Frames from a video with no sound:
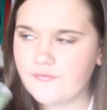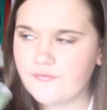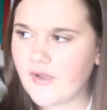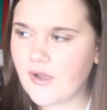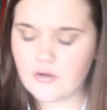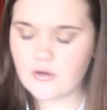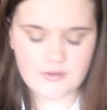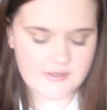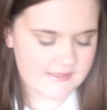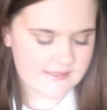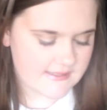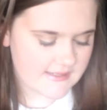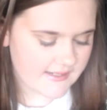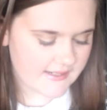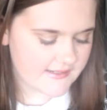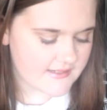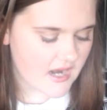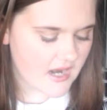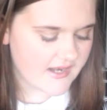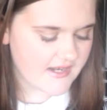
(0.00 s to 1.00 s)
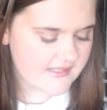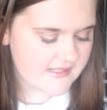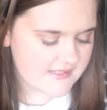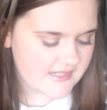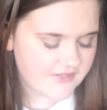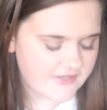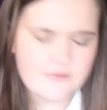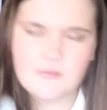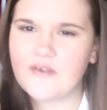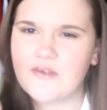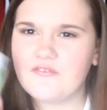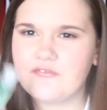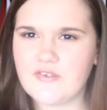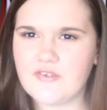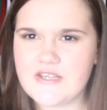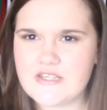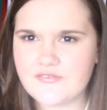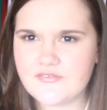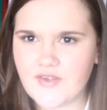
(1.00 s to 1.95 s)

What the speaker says: how long it stayed, and it stayed for about 3 to